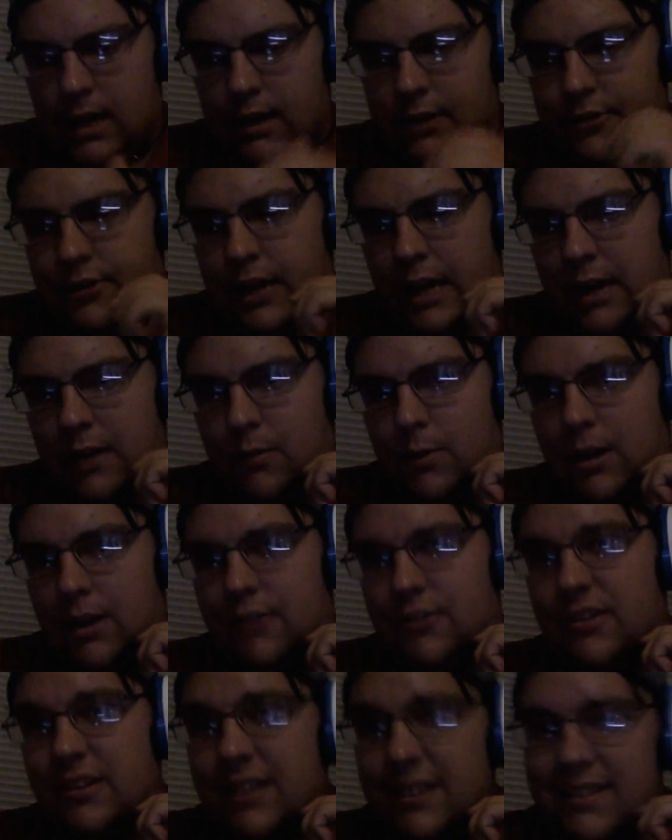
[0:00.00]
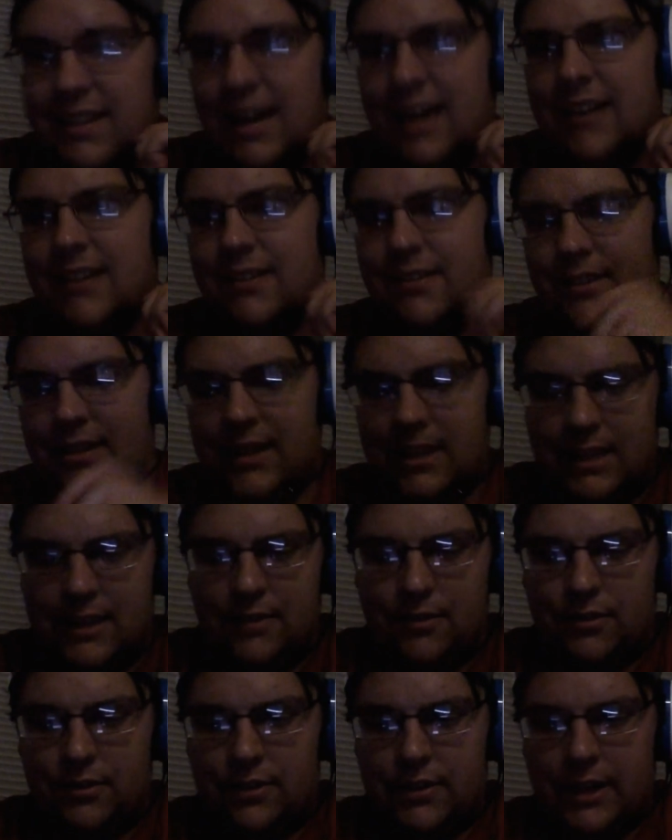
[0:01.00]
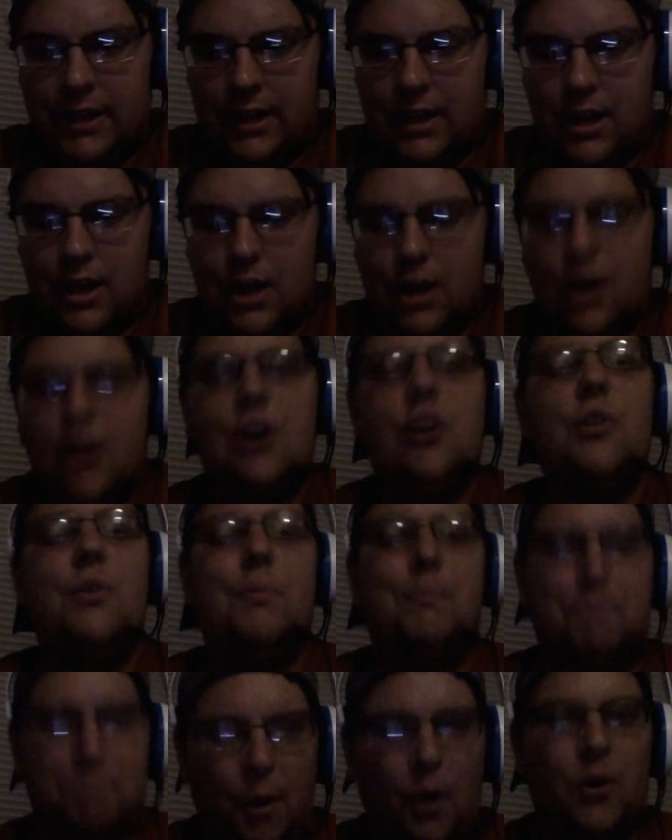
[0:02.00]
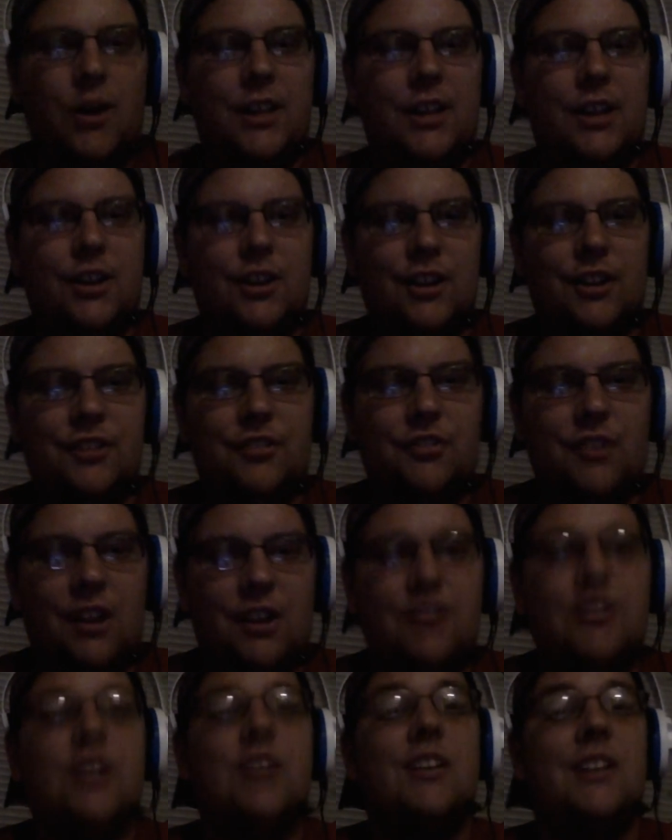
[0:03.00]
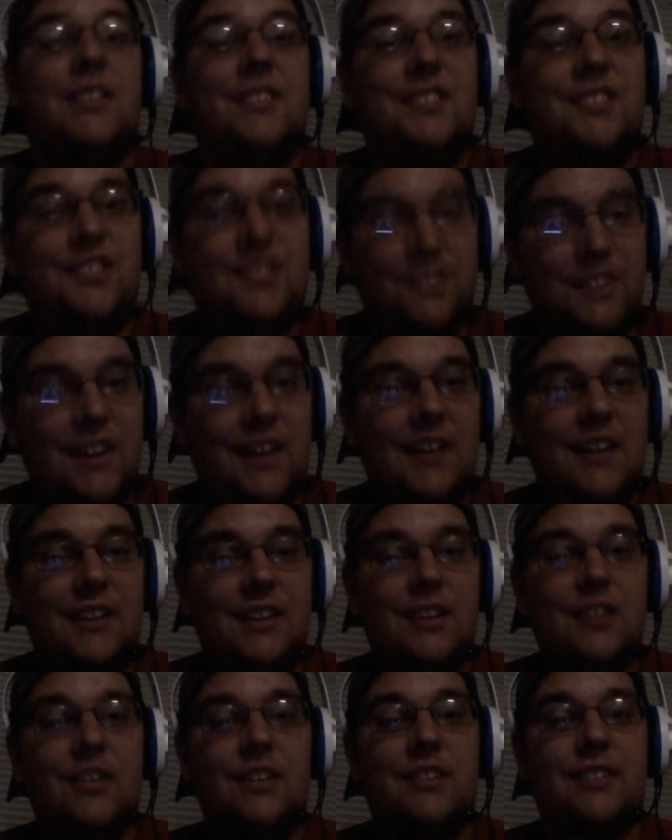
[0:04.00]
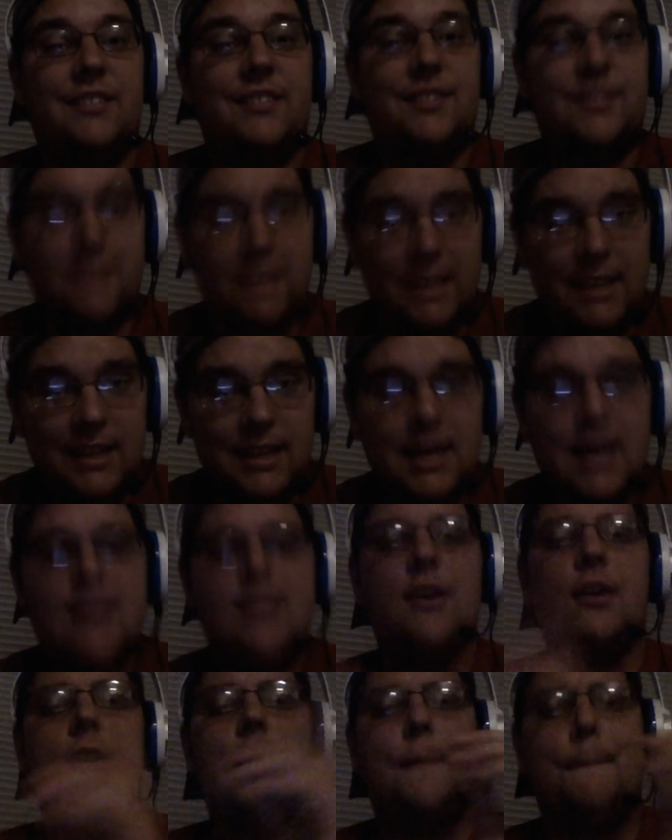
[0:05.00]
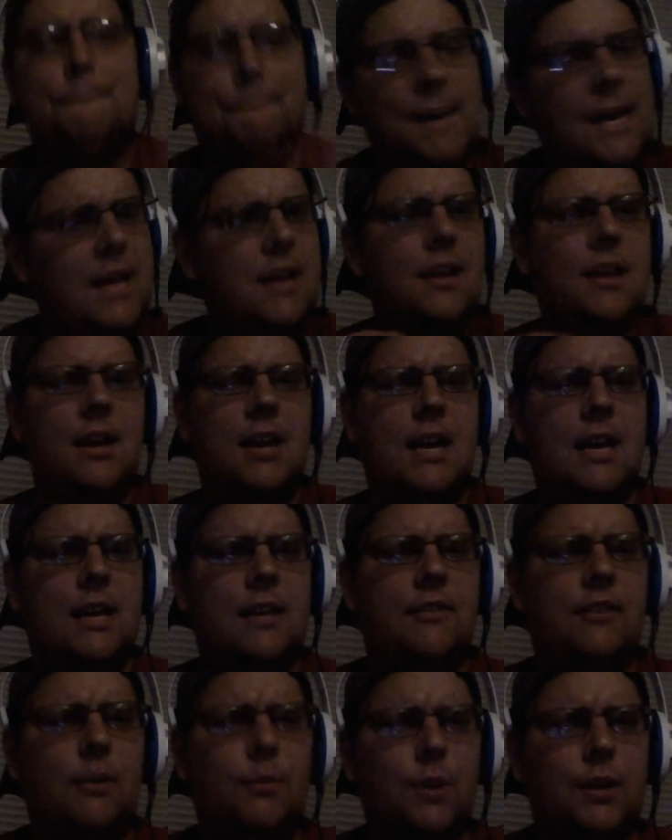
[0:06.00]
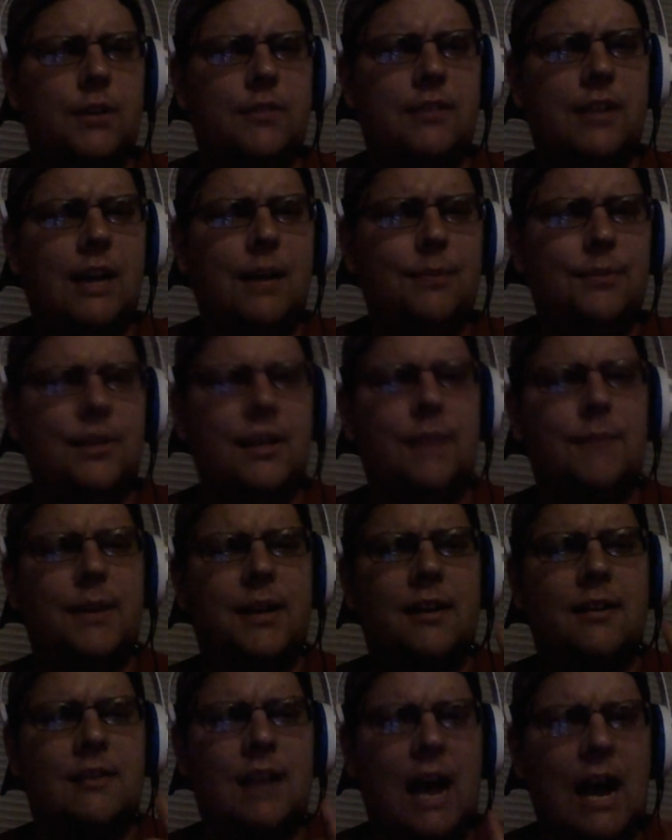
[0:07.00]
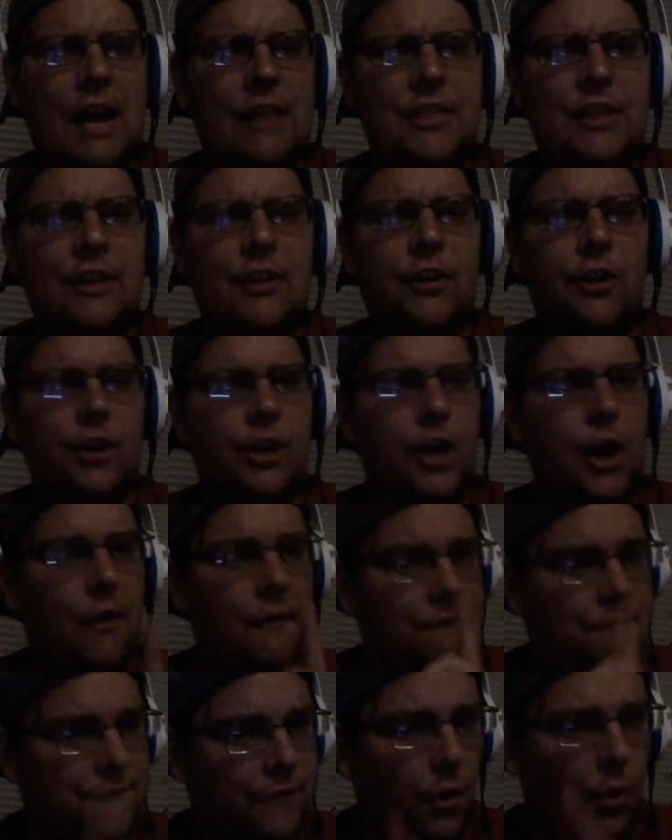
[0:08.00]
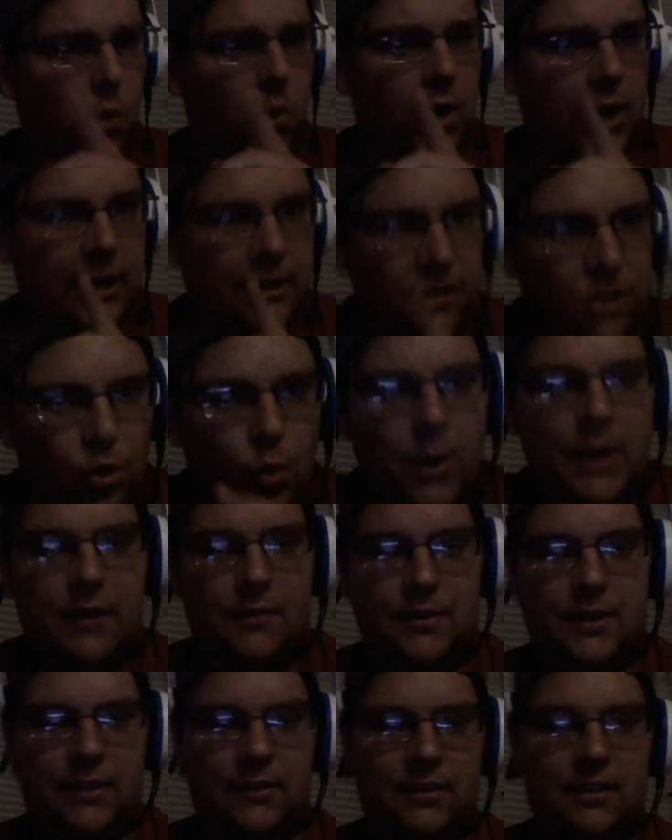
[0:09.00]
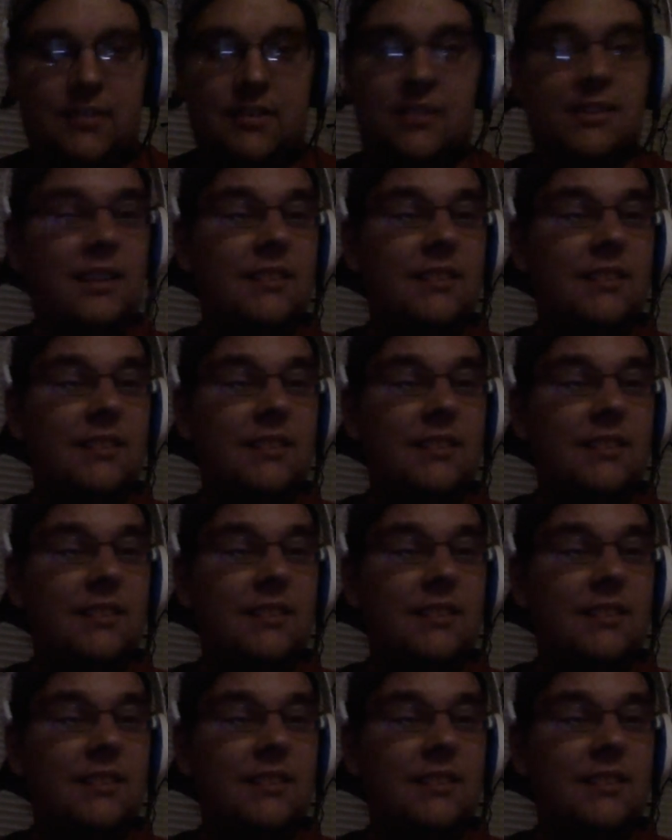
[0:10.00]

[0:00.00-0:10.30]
Jaguars, then the Titans and the Eagles again. Oh boy, they're going to struggle. They're going to stink. They're going to be somewhere in the top 10 because I think they're going to go 4-12 this season.